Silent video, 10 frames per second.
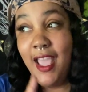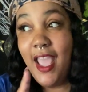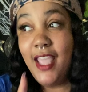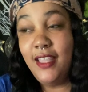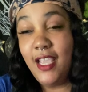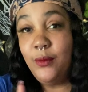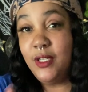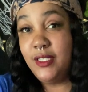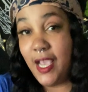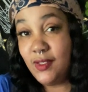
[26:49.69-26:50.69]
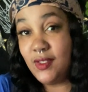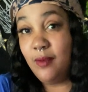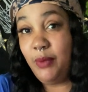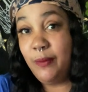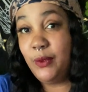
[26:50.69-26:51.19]
and they were
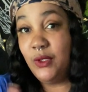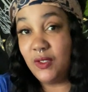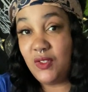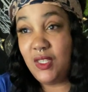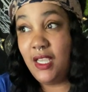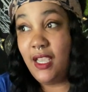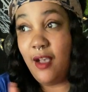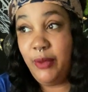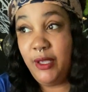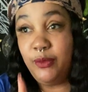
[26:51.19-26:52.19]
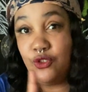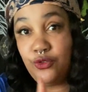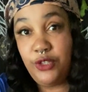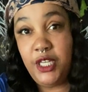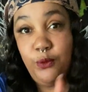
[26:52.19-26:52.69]
testing people to see how people
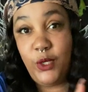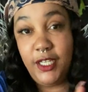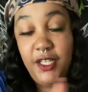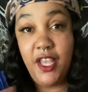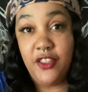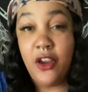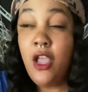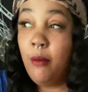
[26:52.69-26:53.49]
treated one another